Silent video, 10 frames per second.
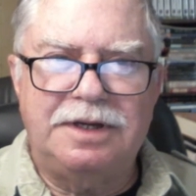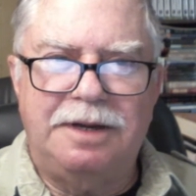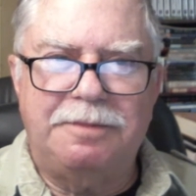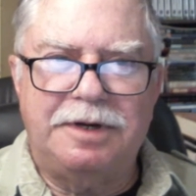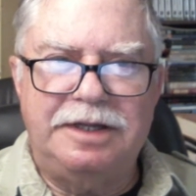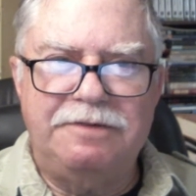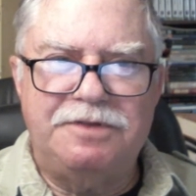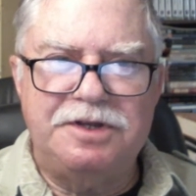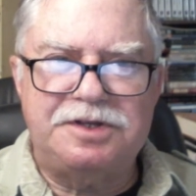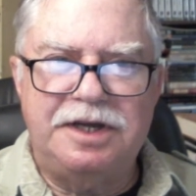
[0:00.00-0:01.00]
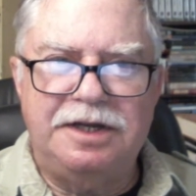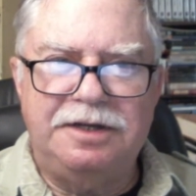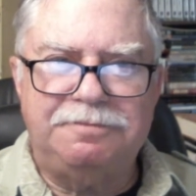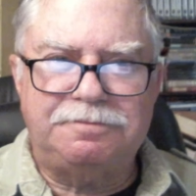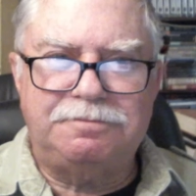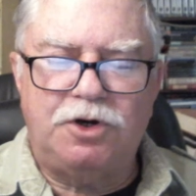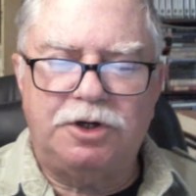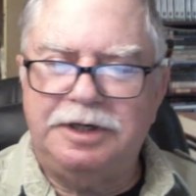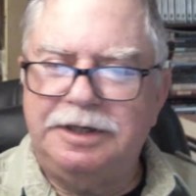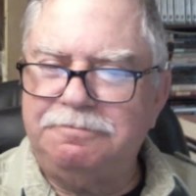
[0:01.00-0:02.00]
I'm going to give this a
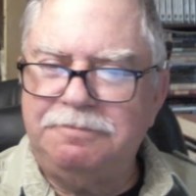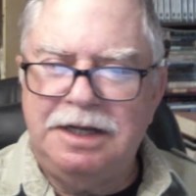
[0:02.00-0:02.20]
marketing